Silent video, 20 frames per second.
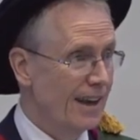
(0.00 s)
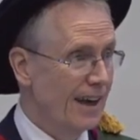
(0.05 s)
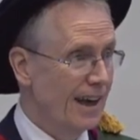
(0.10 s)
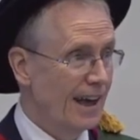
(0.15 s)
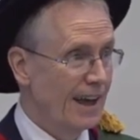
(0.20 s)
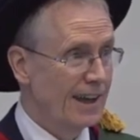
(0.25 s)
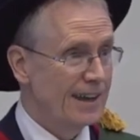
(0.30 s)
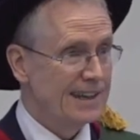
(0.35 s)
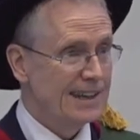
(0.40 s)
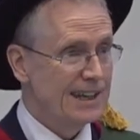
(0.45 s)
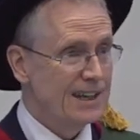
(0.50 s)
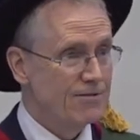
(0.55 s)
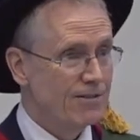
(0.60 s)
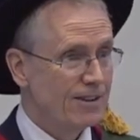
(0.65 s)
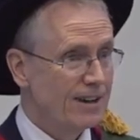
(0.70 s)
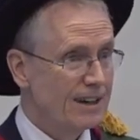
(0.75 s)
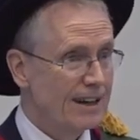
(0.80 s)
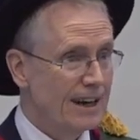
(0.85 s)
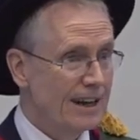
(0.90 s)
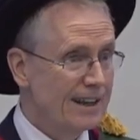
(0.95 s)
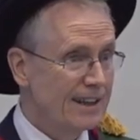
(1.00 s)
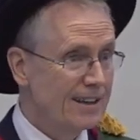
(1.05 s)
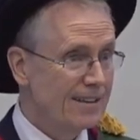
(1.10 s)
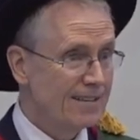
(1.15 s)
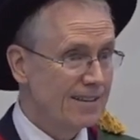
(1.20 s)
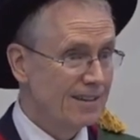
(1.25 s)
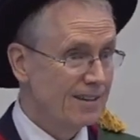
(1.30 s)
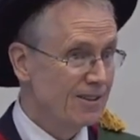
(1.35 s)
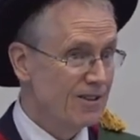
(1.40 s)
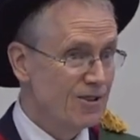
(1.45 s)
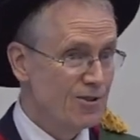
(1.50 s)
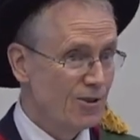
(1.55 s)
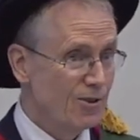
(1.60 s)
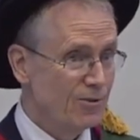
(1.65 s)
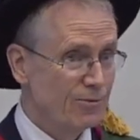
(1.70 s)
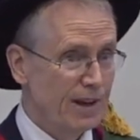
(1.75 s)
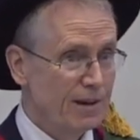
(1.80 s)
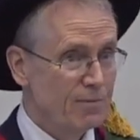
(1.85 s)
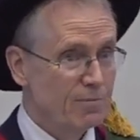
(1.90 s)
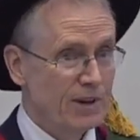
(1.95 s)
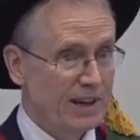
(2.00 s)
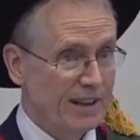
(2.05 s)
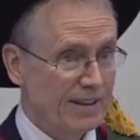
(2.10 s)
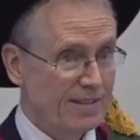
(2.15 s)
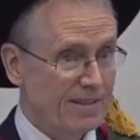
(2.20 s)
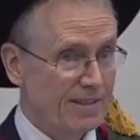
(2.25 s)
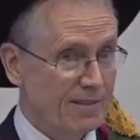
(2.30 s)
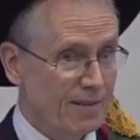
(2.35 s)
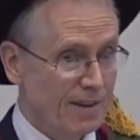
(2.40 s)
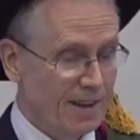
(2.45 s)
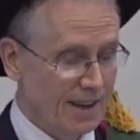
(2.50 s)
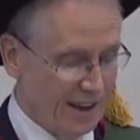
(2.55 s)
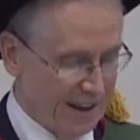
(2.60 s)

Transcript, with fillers: and even clinics and just red bricks.